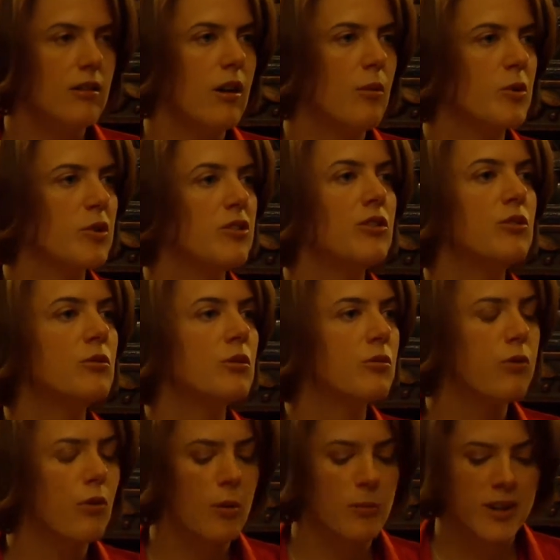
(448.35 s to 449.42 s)
almost
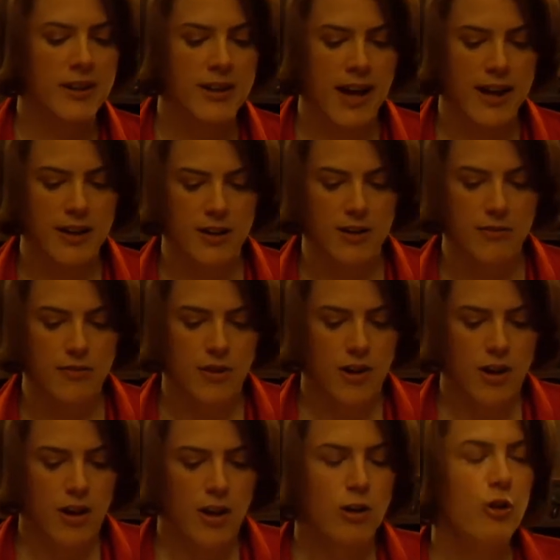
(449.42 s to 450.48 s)
uniformly negative
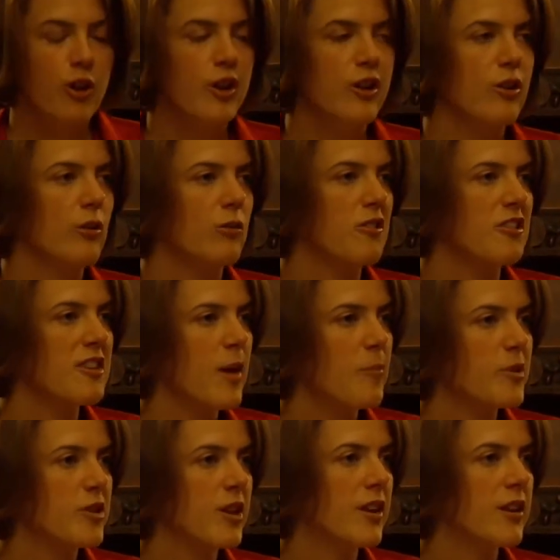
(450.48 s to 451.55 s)
critical
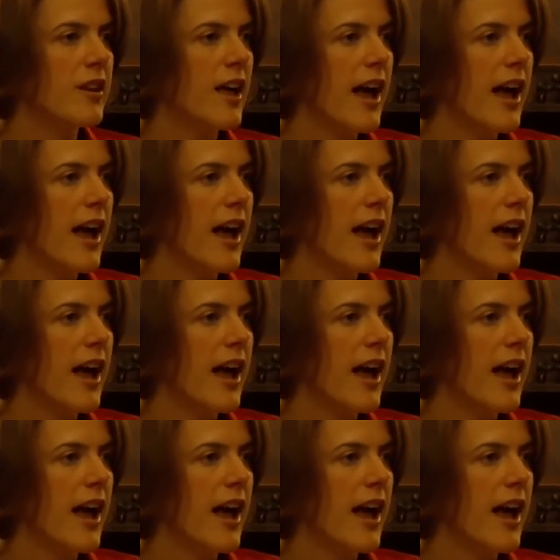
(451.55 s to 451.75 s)
reception,